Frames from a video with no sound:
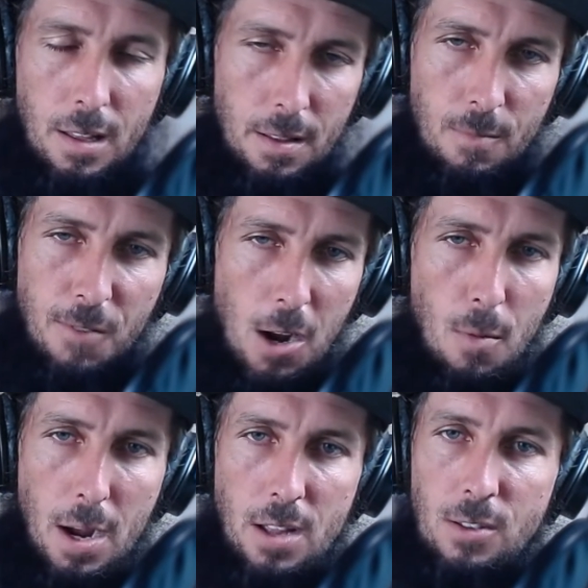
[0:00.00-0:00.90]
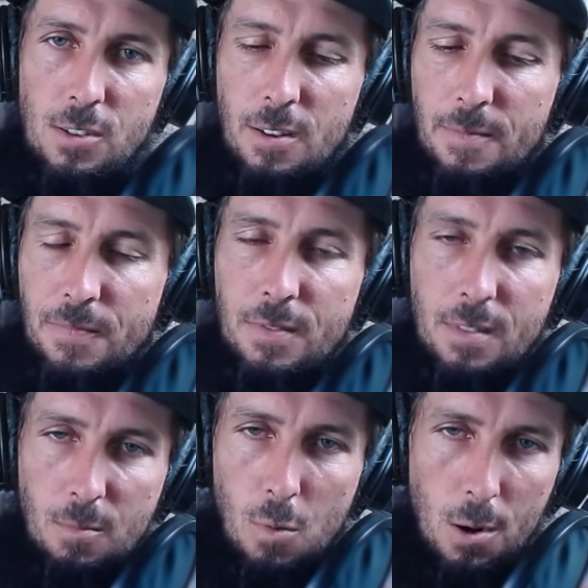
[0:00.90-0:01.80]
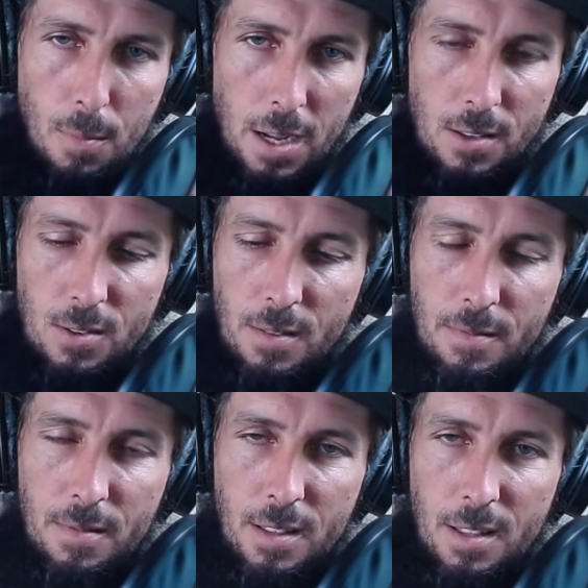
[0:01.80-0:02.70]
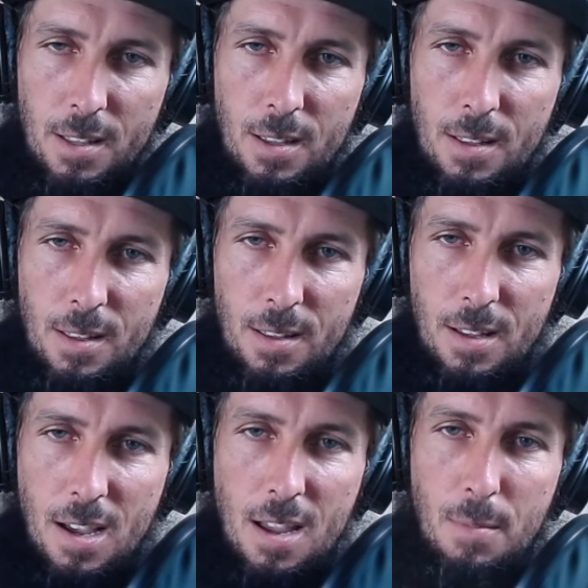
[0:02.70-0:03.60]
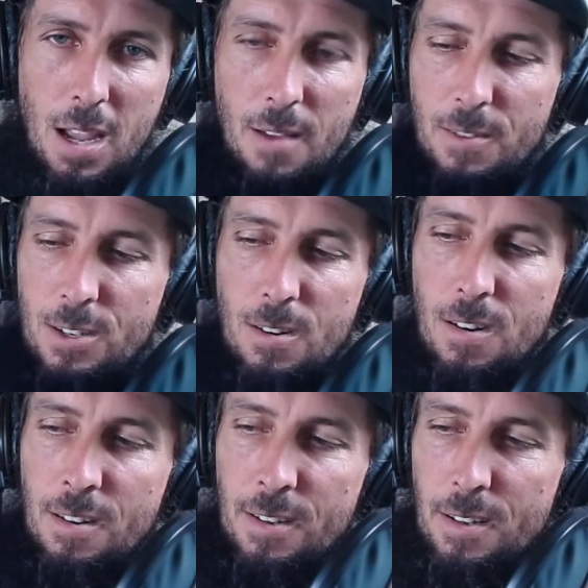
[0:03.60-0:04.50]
Fire mites, water mites. I am the avatar.